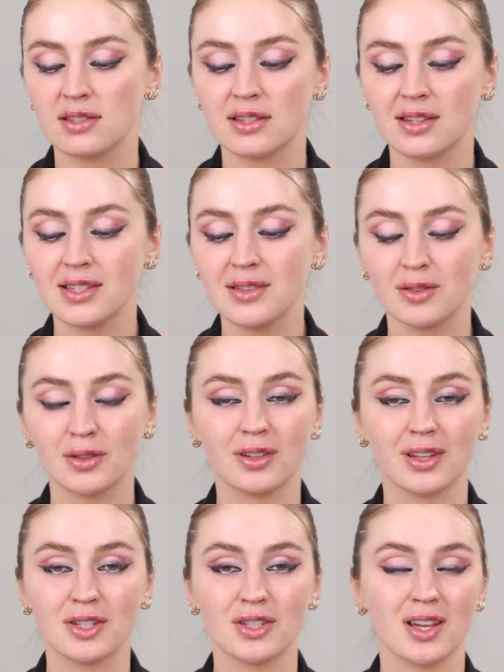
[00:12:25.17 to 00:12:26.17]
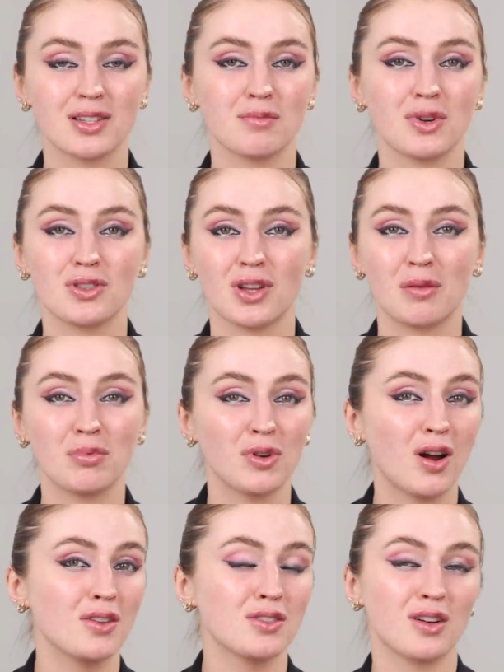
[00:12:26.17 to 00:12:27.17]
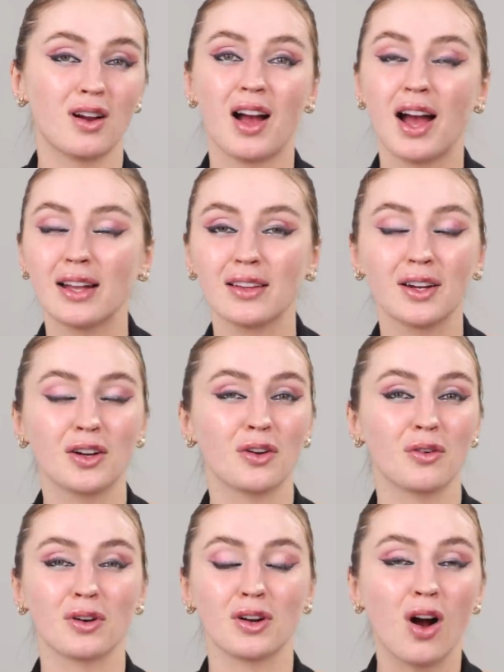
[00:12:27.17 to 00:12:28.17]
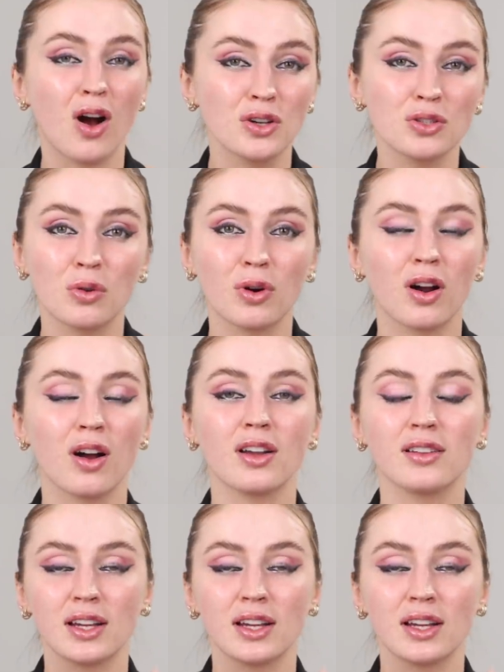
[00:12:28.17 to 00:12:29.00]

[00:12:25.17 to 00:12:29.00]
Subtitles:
It doesn't even look like she has much like bronzer, highlighter, or contour on.